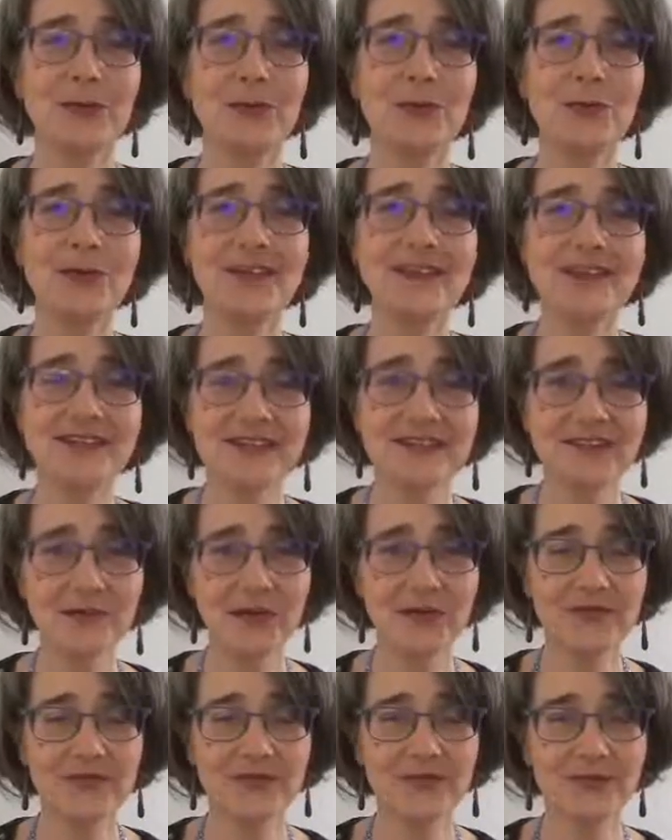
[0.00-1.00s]
we
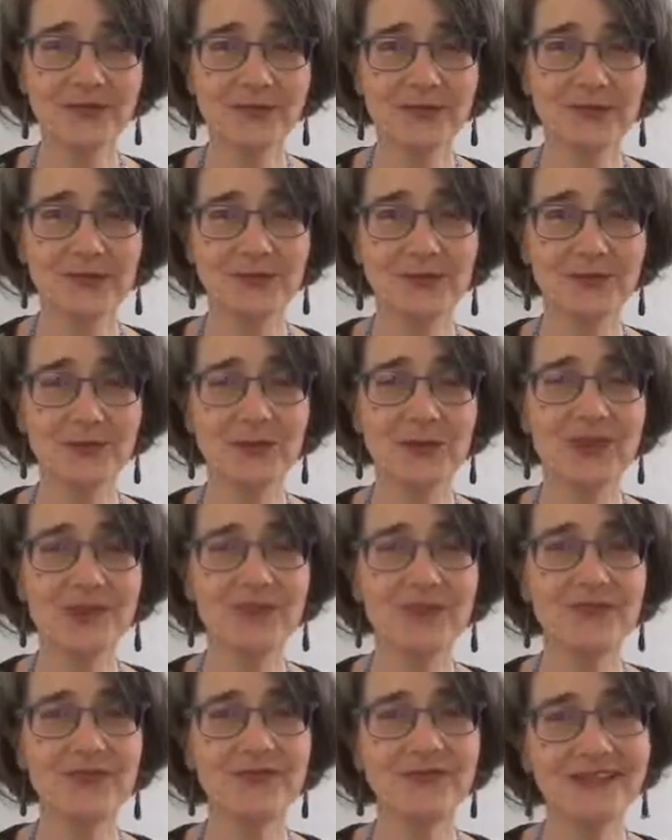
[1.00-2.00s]
soften, we
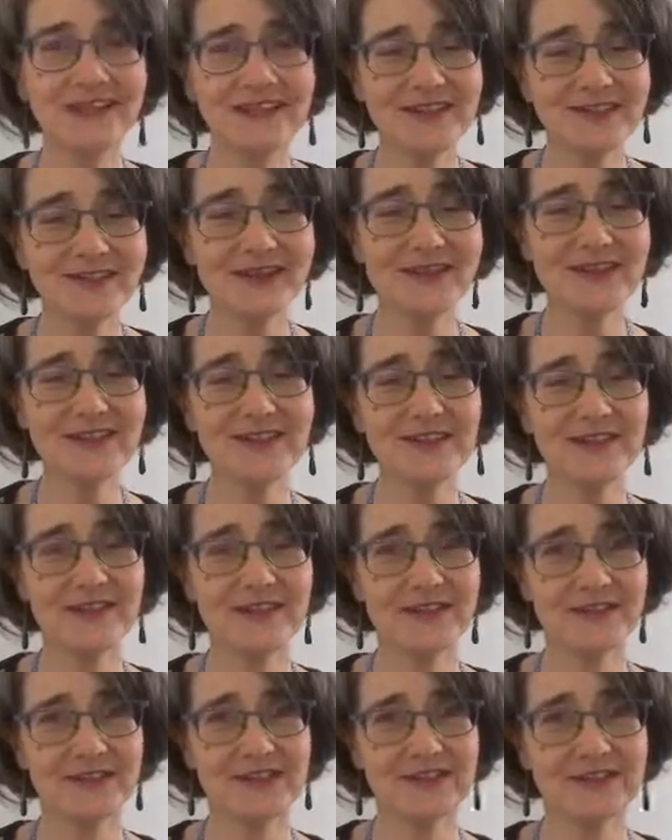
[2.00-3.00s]
feel
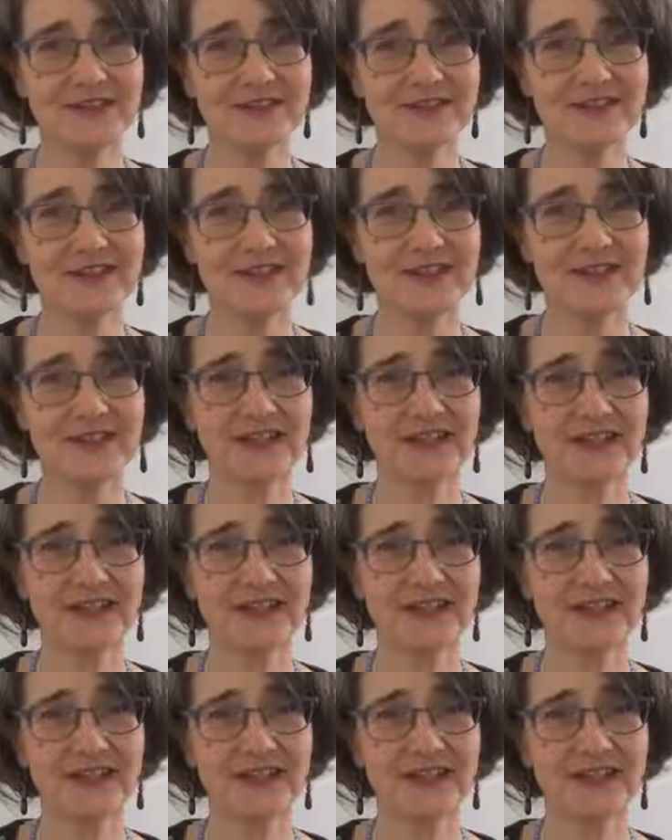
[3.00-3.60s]
different,